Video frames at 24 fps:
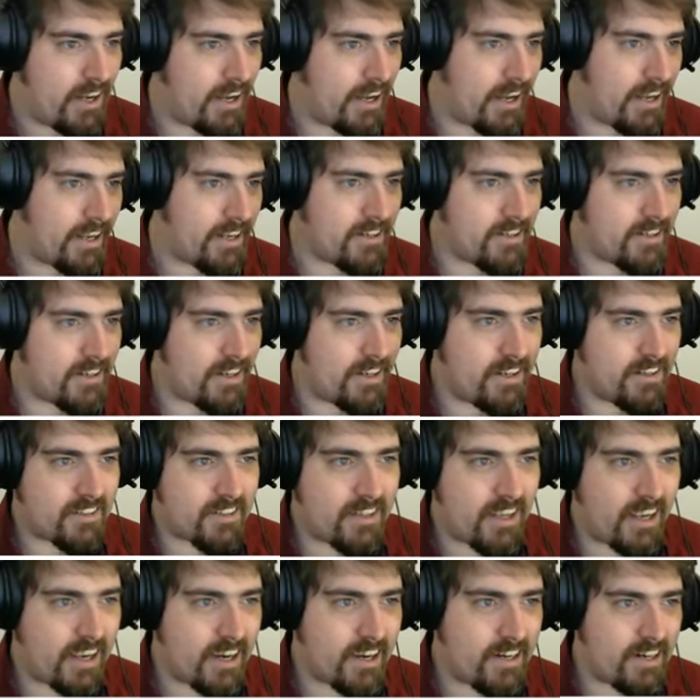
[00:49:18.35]
and is
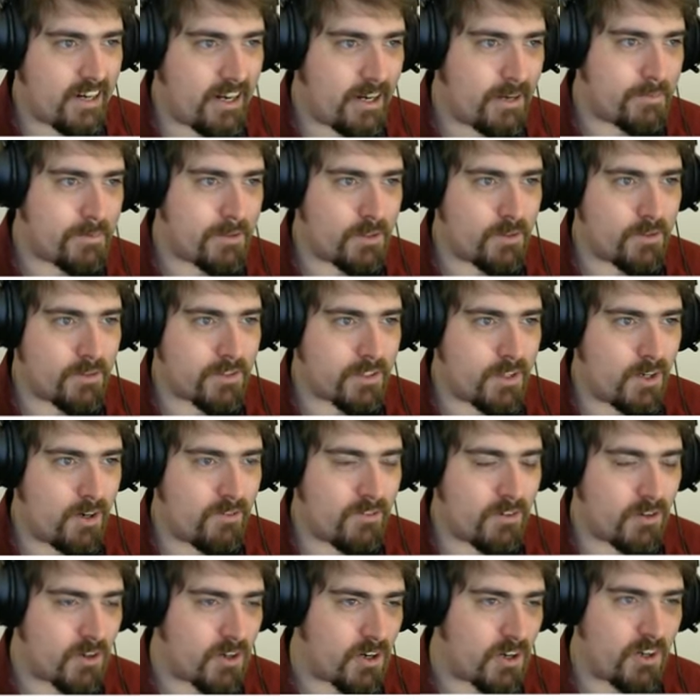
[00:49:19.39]
taken up to
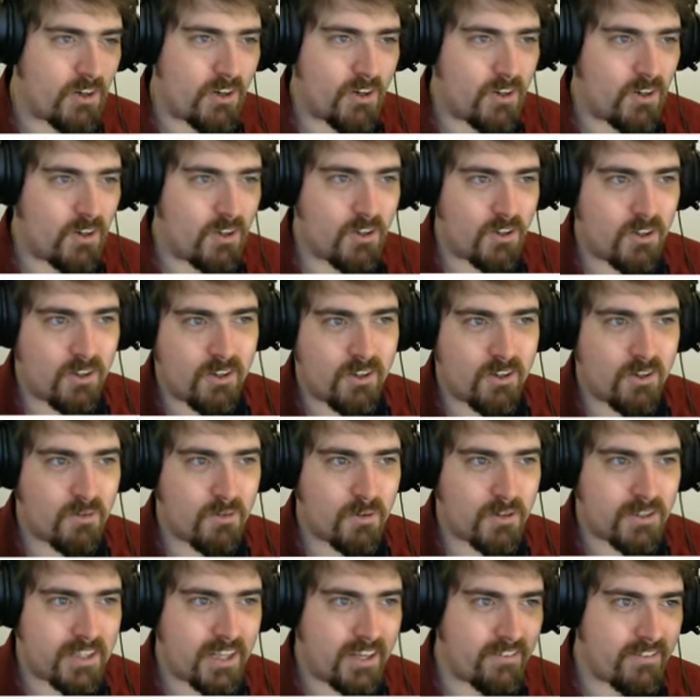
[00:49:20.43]
Stilvokor or
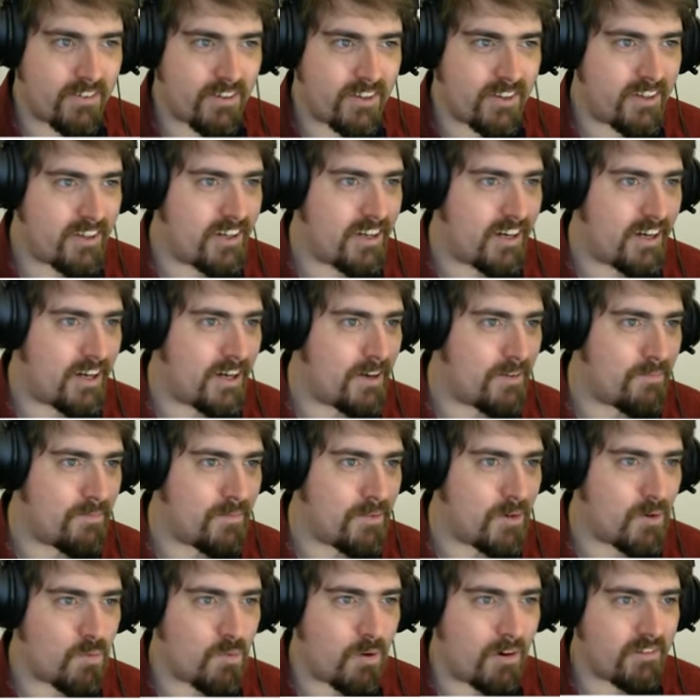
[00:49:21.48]
whatever um,